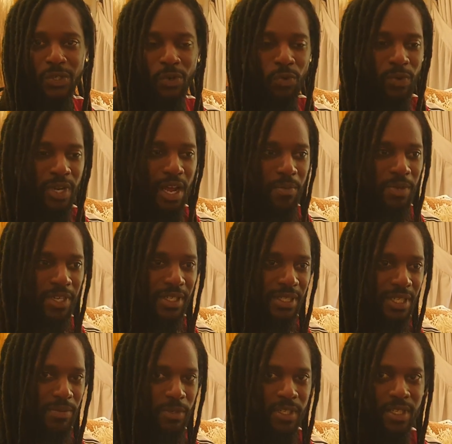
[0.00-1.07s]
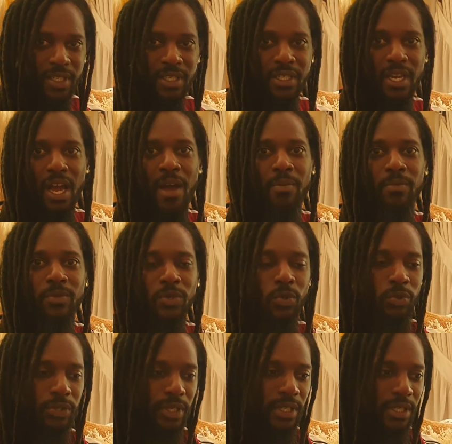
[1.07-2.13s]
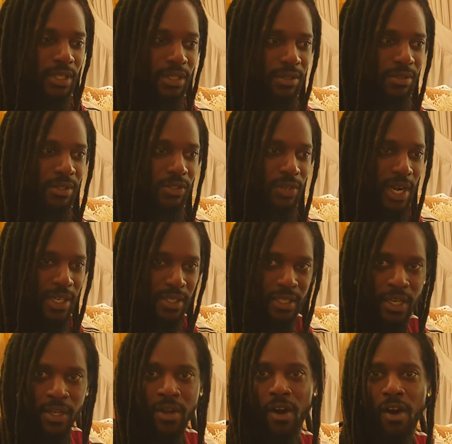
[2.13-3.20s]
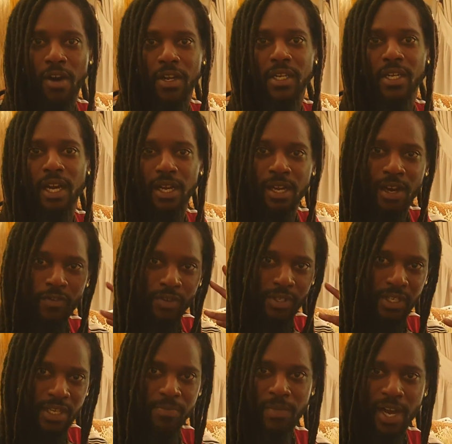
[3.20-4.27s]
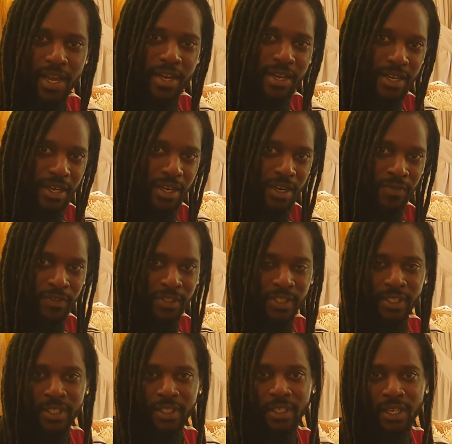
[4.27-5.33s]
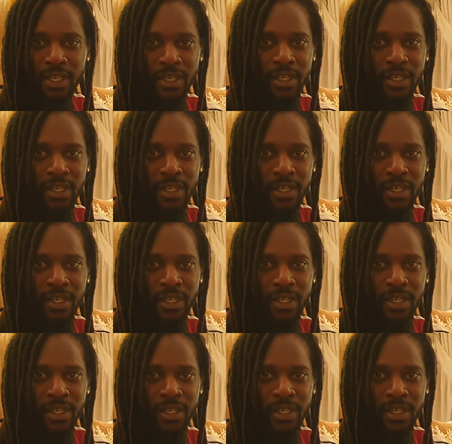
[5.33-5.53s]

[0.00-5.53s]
So when I'm in the CBD, I'm usually try to stay guarded. I keep my hair covered.